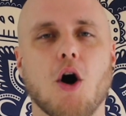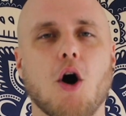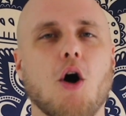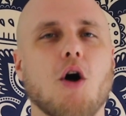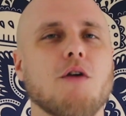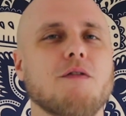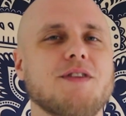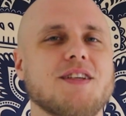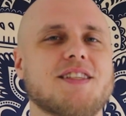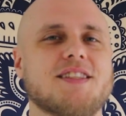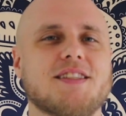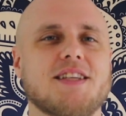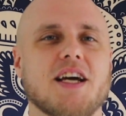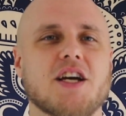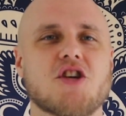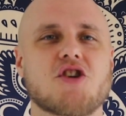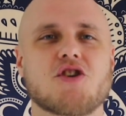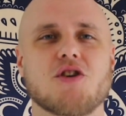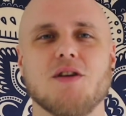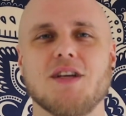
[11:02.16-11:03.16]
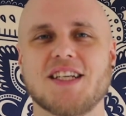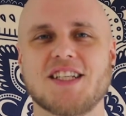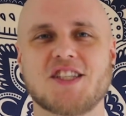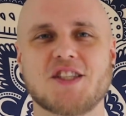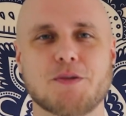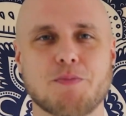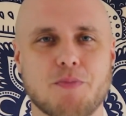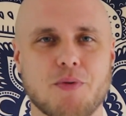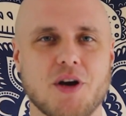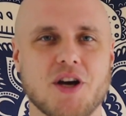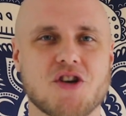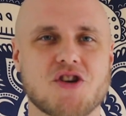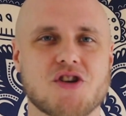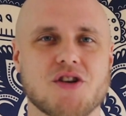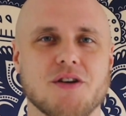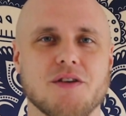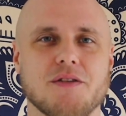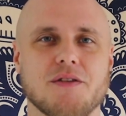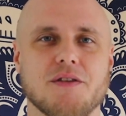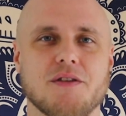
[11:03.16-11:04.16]
of his sexual
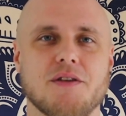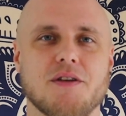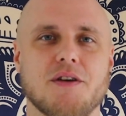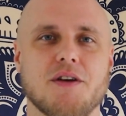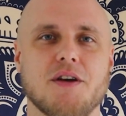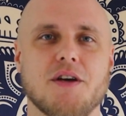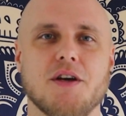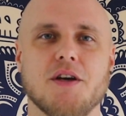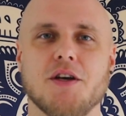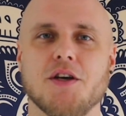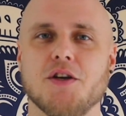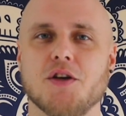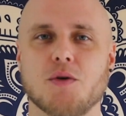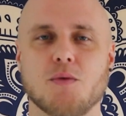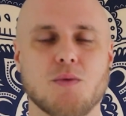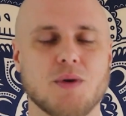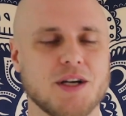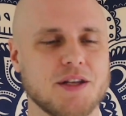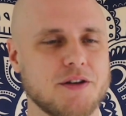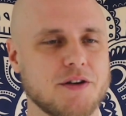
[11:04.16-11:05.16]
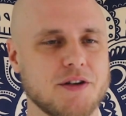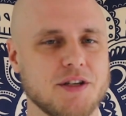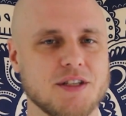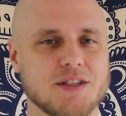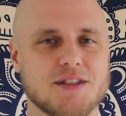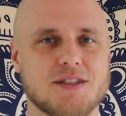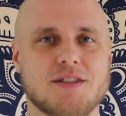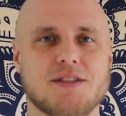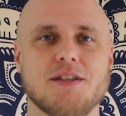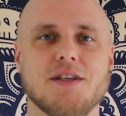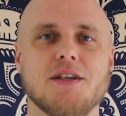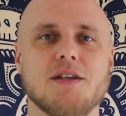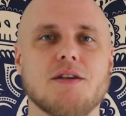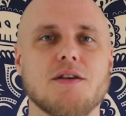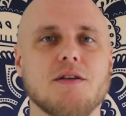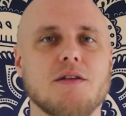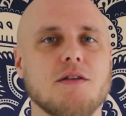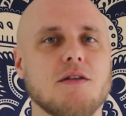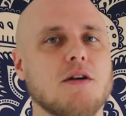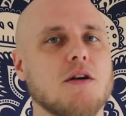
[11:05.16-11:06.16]
expression, whether he's
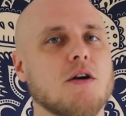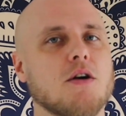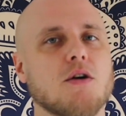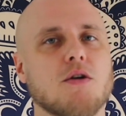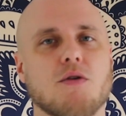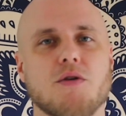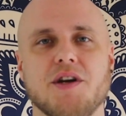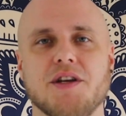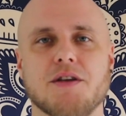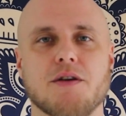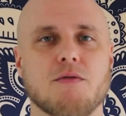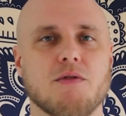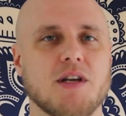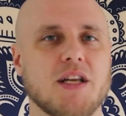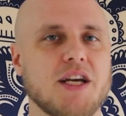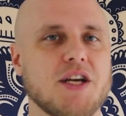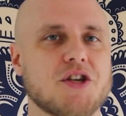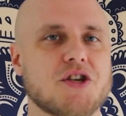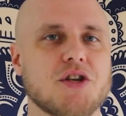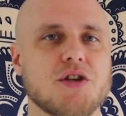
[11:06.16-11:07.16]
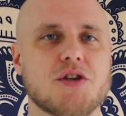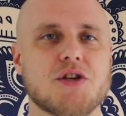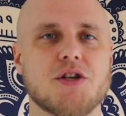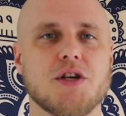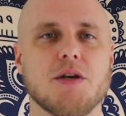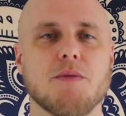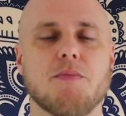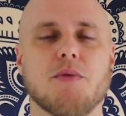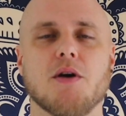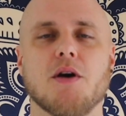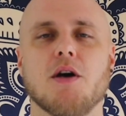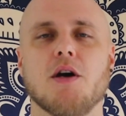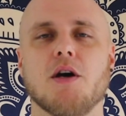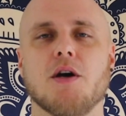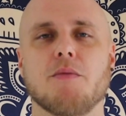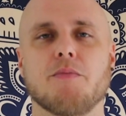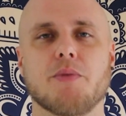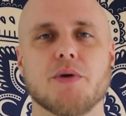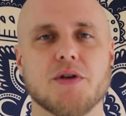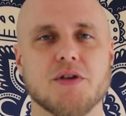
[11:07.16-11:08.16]
single or in a relationship,
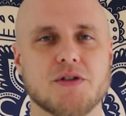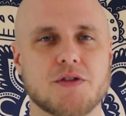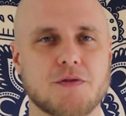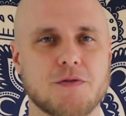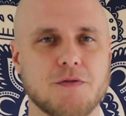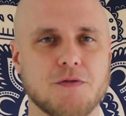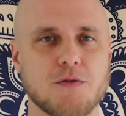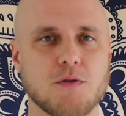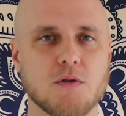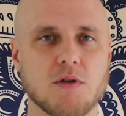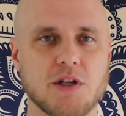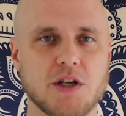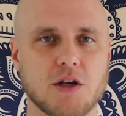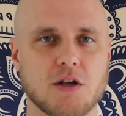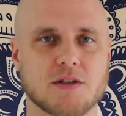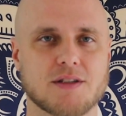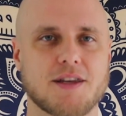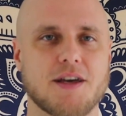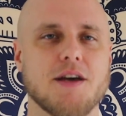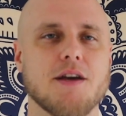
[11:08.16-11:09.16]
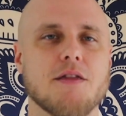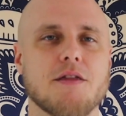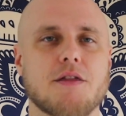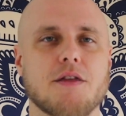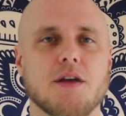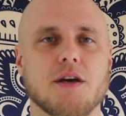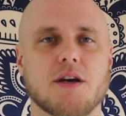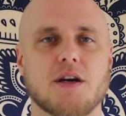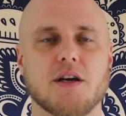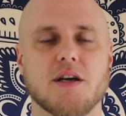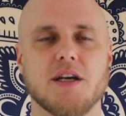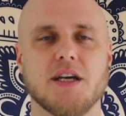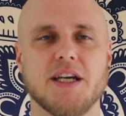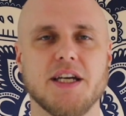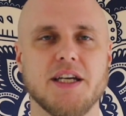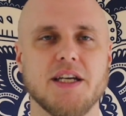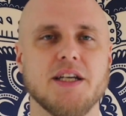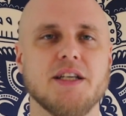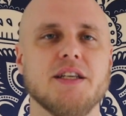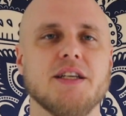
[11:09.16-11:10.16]
but is fully authentic
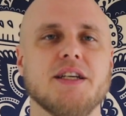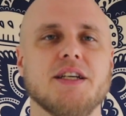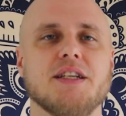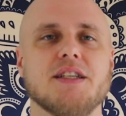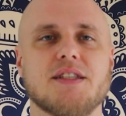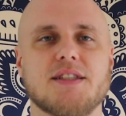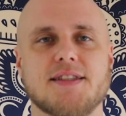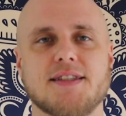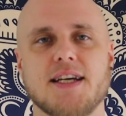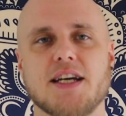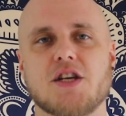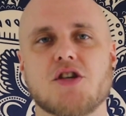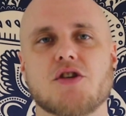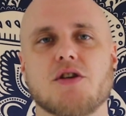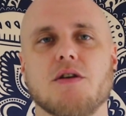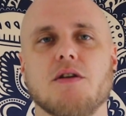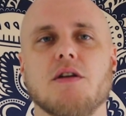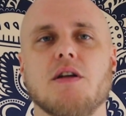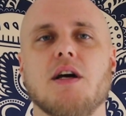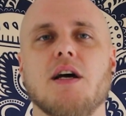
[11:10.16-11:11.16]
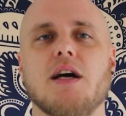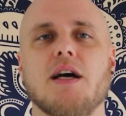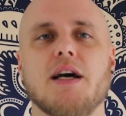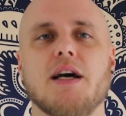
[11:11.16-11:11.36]
in his sexual